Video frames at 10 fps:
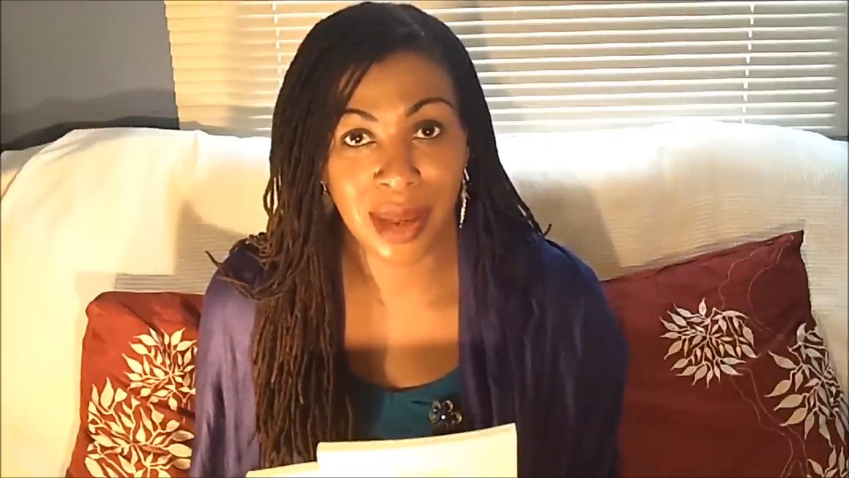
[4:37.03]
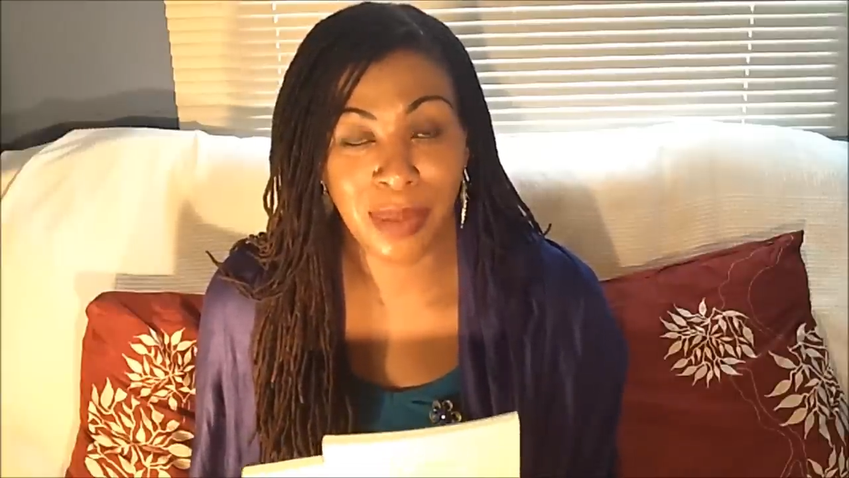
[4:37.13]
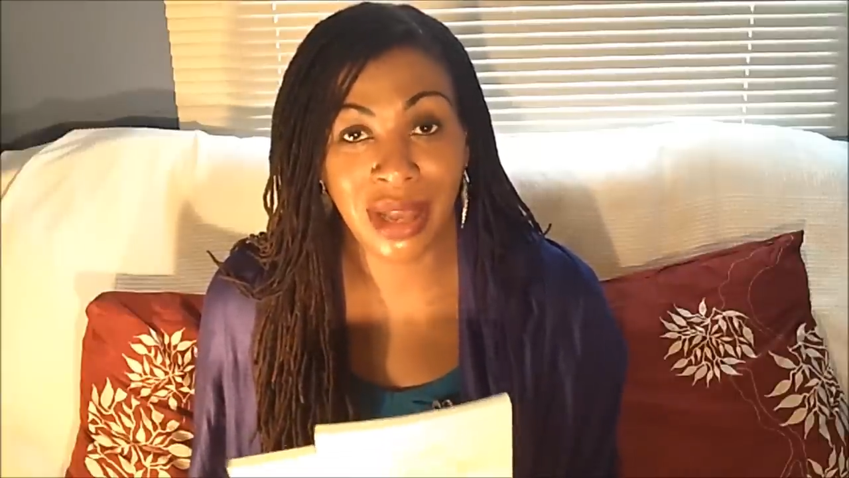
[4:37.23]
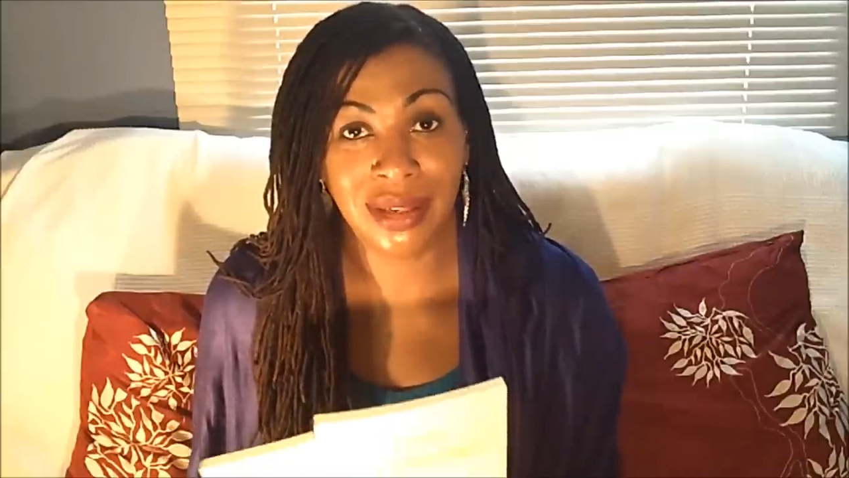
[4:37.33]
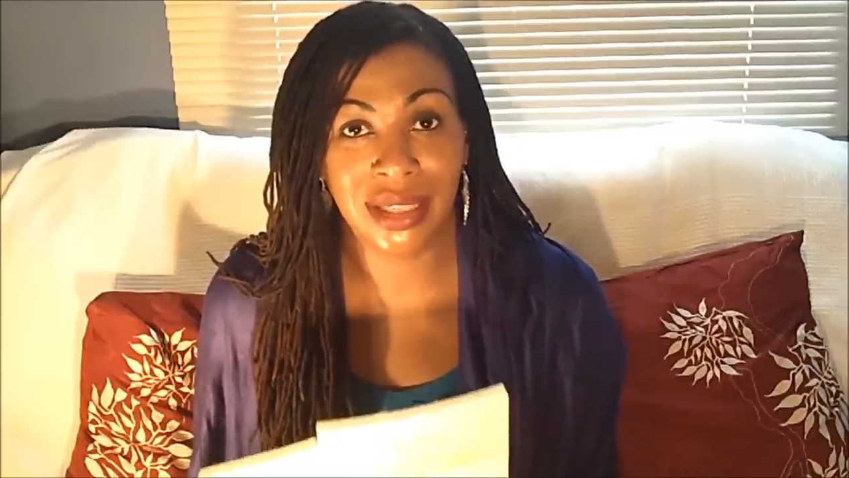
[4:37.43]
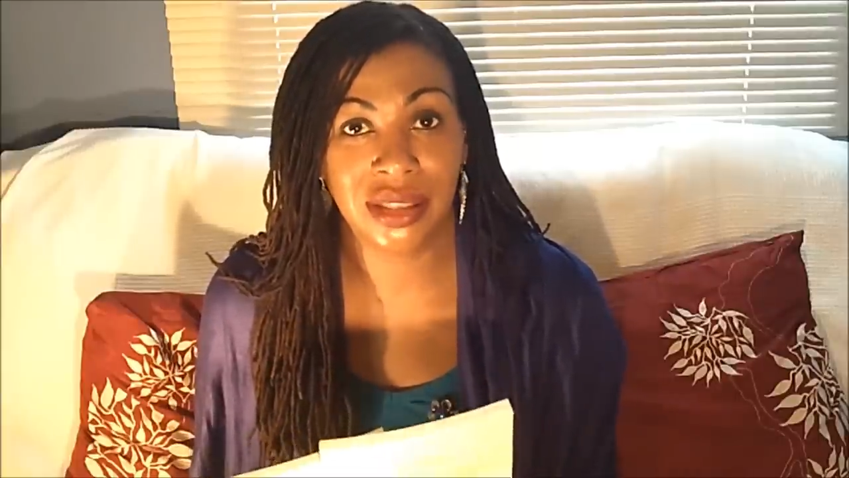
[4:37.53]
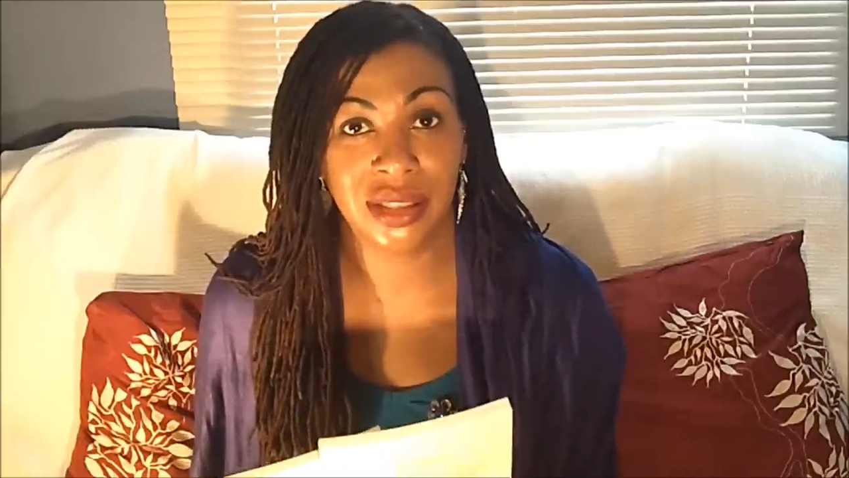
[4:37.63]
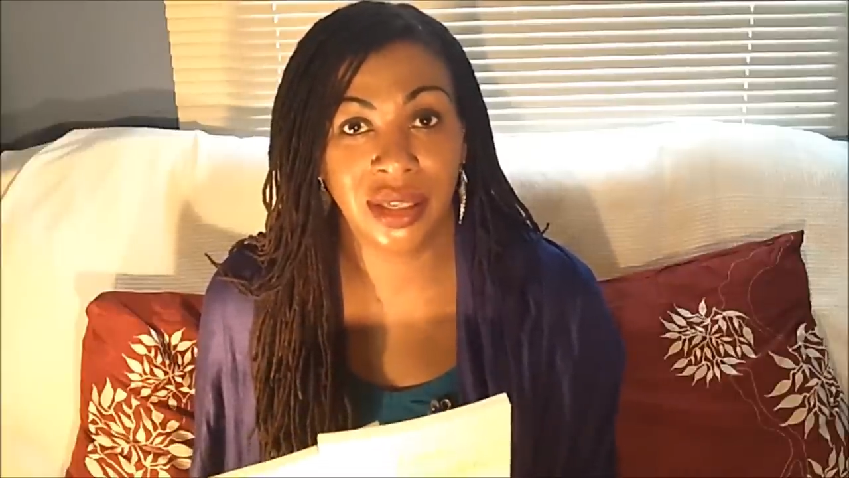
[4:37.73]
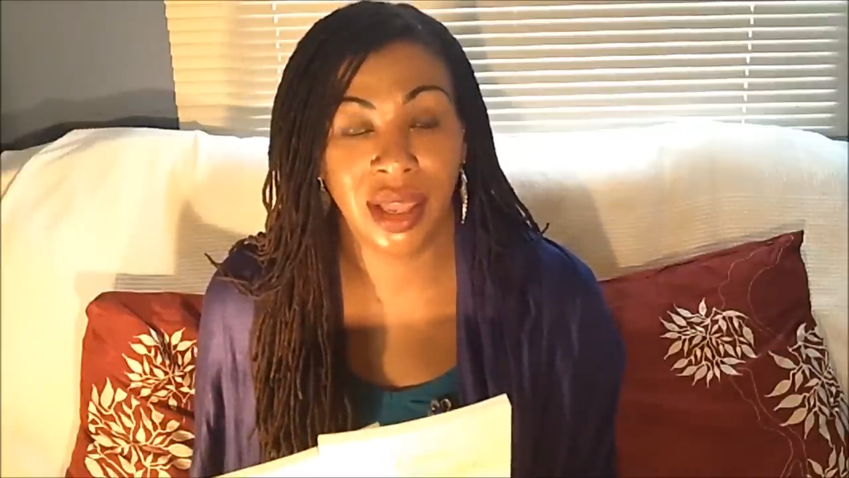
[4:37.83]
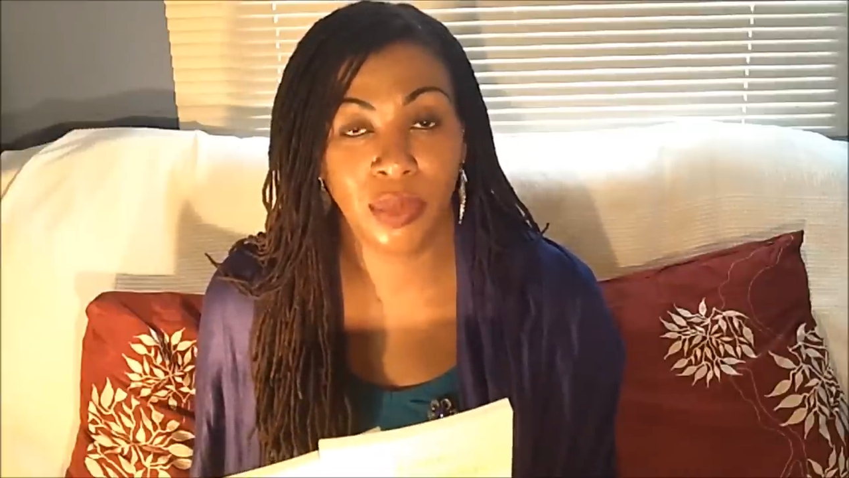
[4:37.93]
about Letters
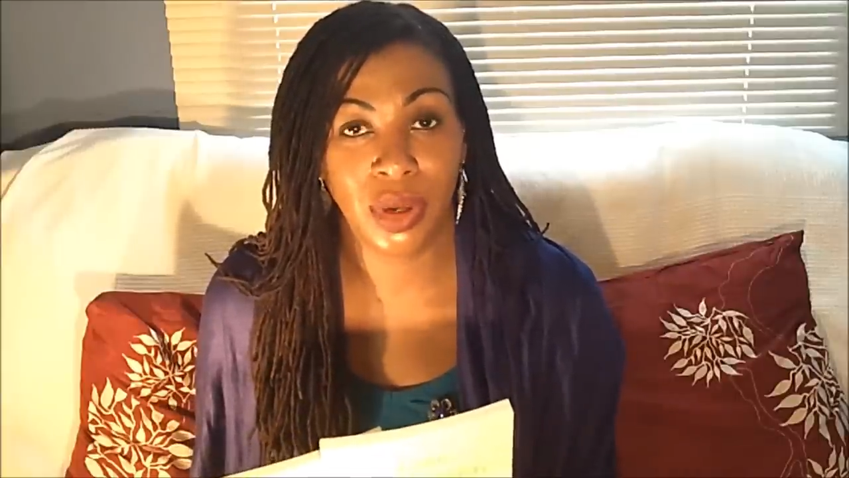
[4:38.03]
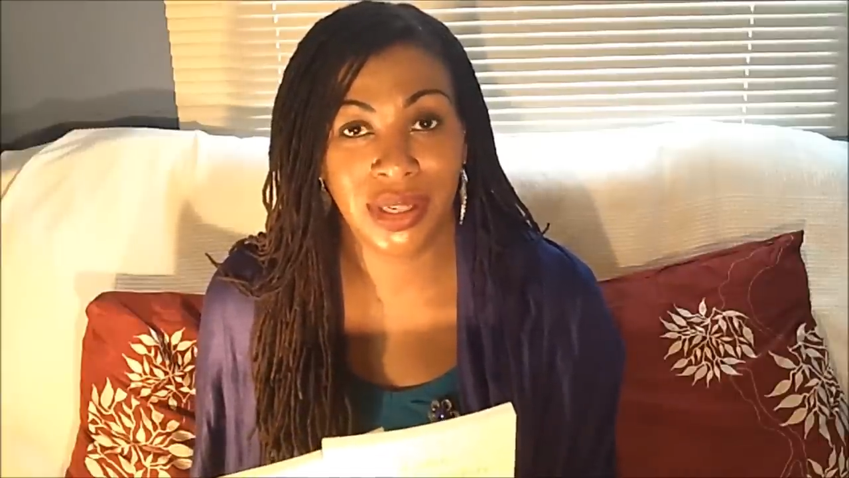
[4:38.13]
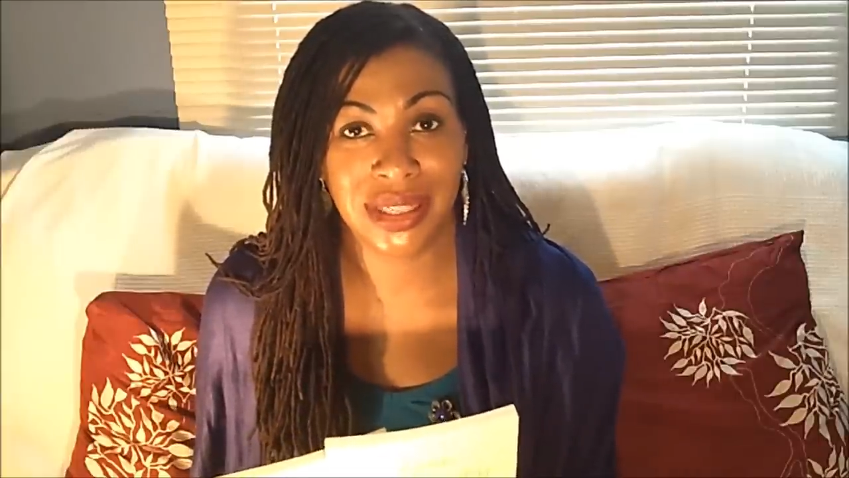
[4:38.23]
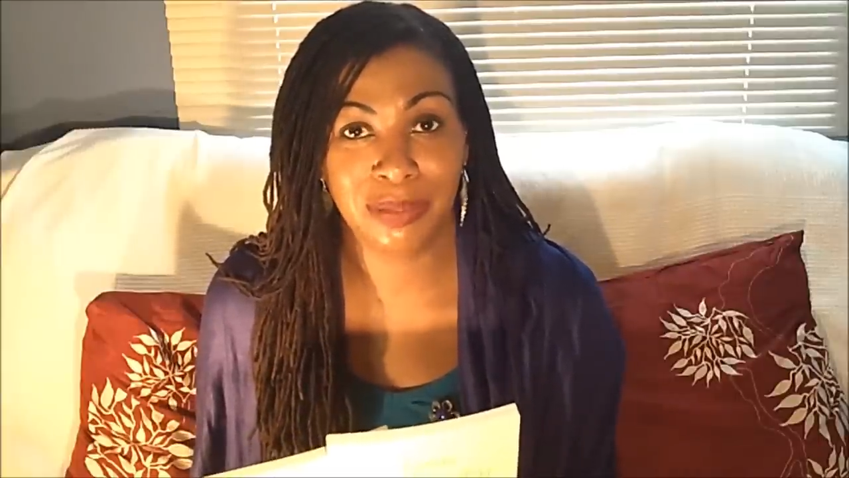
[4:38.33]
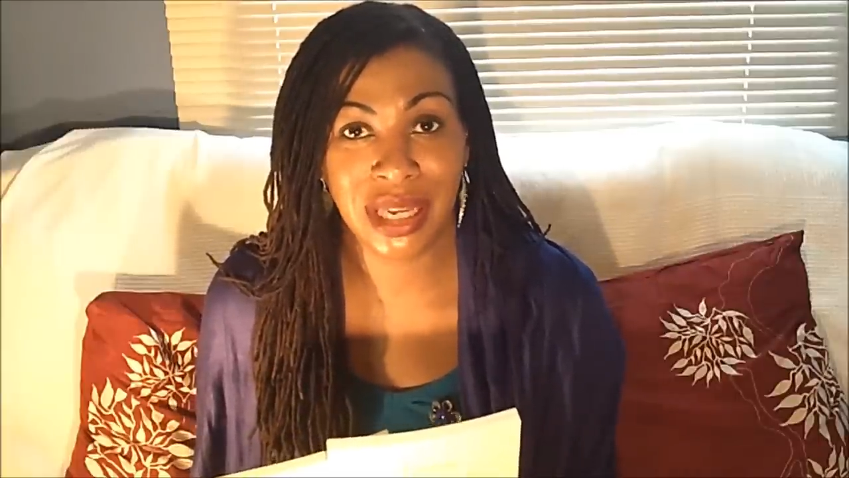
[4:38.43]
to Lightworkers,